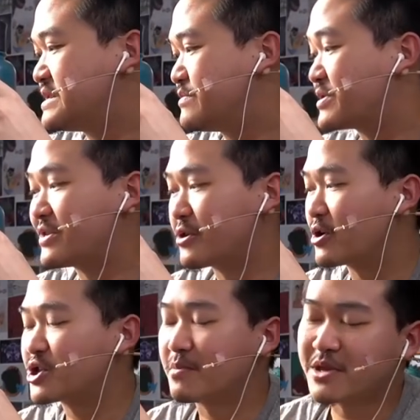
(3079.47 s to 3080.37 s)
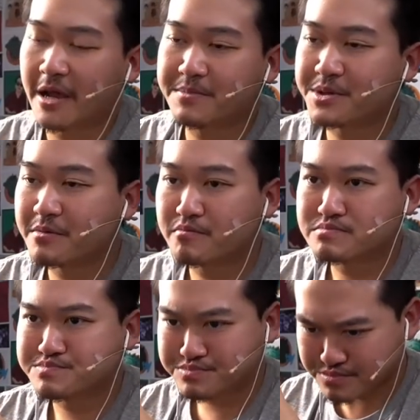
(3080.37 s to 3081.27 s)
But then there are some times
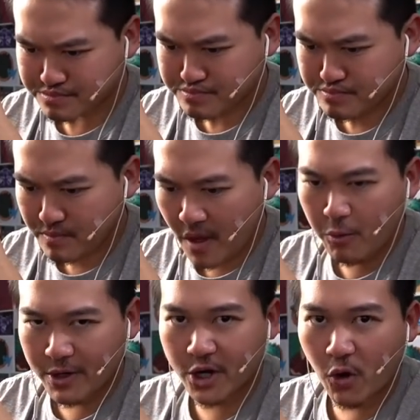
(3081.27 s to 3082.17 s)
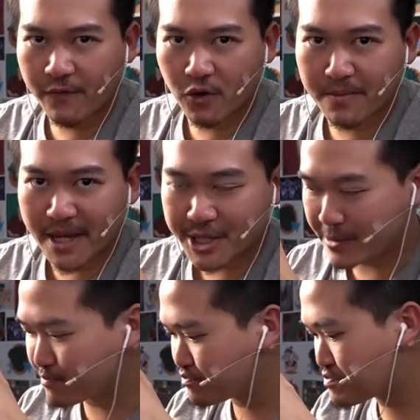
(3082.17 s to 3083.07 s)
when I go for amazing.